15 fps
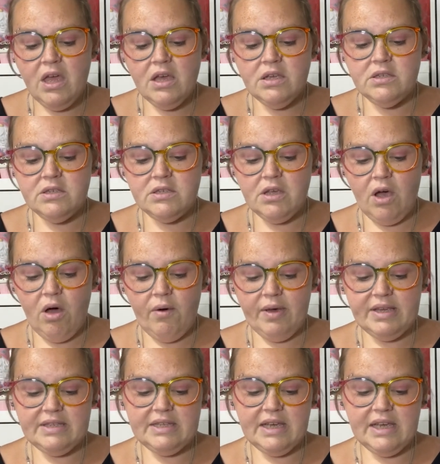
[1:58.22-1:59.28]
So
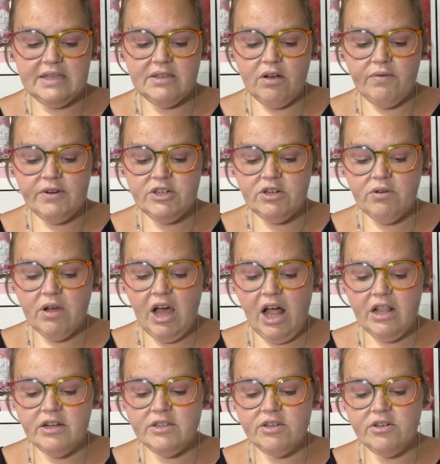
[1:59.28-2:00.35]
it says original colors